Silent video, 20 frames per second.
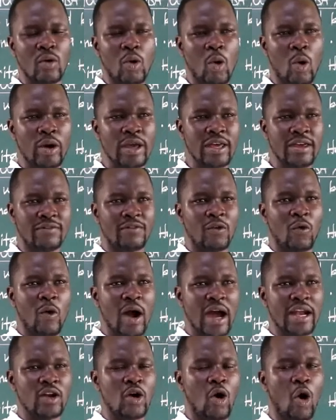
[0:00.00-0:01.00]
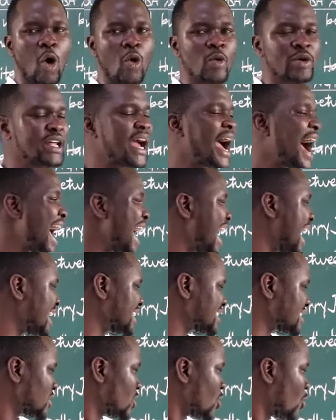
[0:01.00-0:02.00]
or if one owned a
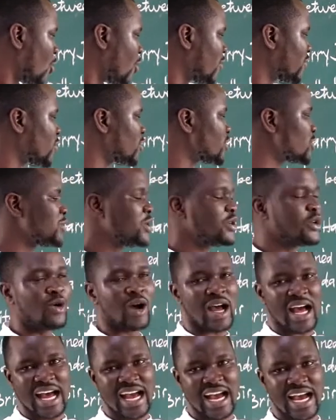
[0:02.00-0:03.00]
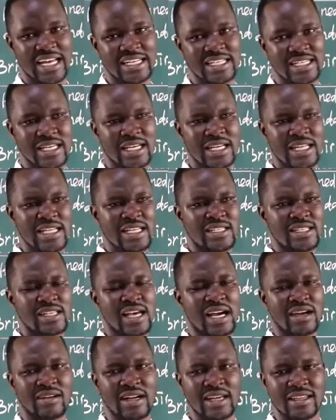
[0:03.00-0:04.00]
hat, of course we know a hat, this is
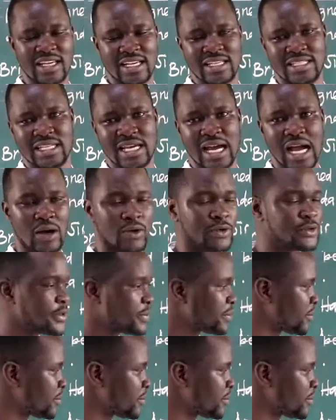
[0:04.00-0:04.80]
a graphic house.